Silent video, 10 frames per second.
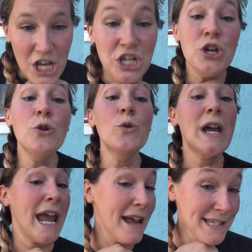You
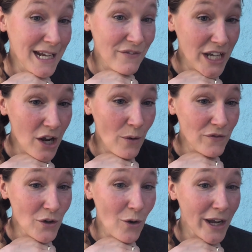can take a video of
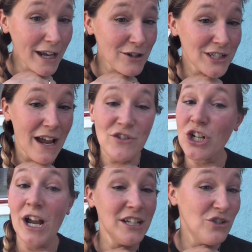you going on your scavenger
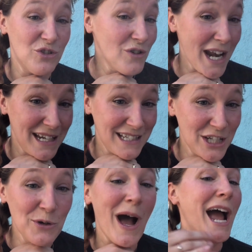hunt. You do not need
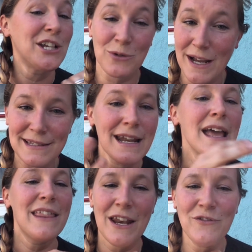to. I trust
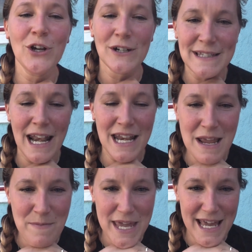that if you're
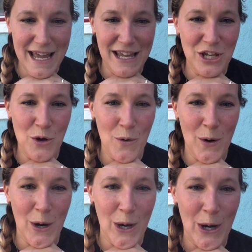sending me
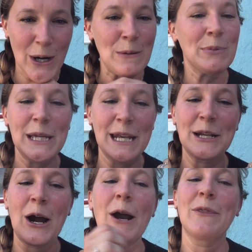your completed
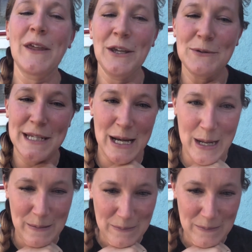card that you did it.